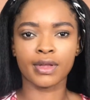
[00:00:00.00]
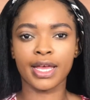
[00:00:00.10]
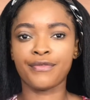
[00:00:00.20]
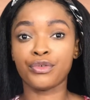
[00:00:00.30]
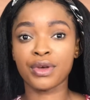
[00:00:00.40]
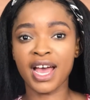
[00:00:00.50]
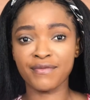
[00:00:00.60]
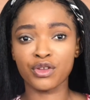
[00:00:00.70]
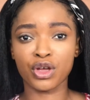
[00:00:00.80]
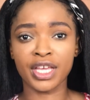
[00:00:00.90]
If you have
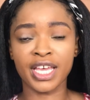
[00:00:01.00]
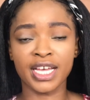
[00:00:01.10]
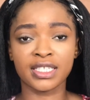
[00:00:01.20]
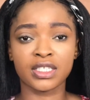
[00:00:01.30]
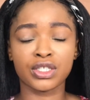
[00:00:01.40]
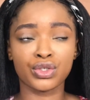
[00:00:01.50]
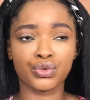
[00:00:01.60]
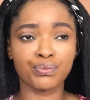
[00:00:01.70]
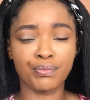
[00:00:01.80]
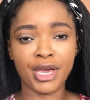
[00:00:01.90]
not yet,
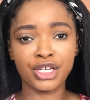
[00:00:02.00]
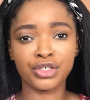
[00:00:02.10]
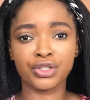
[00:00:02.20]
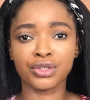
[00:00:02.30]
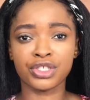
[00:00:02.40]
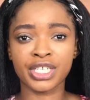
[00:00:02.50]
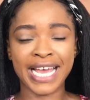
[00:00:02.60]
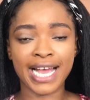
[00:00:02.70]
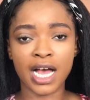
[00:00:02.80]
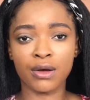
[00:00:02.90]
make sure to
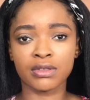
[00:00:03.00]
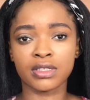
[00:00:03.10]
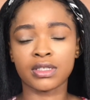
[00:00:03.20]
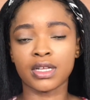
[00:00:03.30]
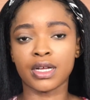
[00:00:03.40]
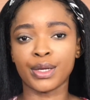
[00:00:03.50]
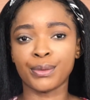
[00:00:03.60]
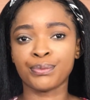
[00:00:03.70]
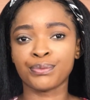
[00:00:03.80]
check out the